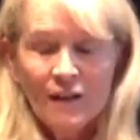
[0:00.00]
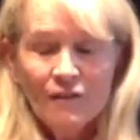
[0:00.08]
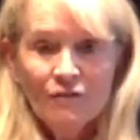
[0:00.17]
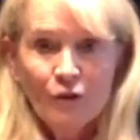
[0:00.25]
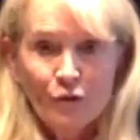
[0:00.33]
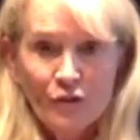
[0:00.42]

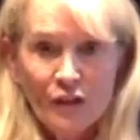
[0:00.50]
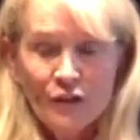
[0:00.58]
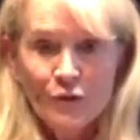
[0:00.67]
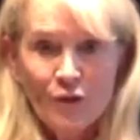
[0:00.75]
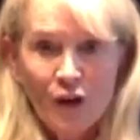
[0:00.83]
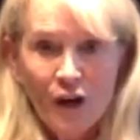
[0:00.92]
photo that
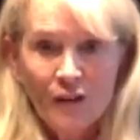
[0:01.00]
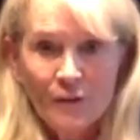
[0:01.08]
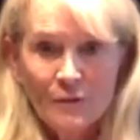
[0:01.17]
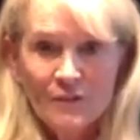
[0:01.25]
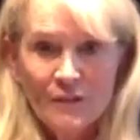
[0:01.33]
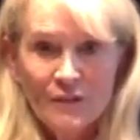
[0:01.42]
you caught that
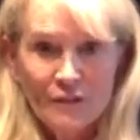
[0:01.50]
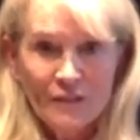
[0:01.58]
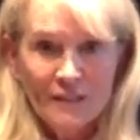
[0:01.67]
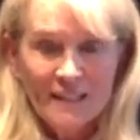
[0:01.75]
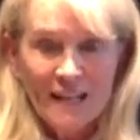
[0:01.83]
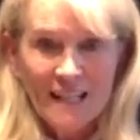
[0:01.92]
was featured in
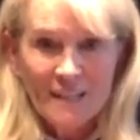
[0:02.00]
Skies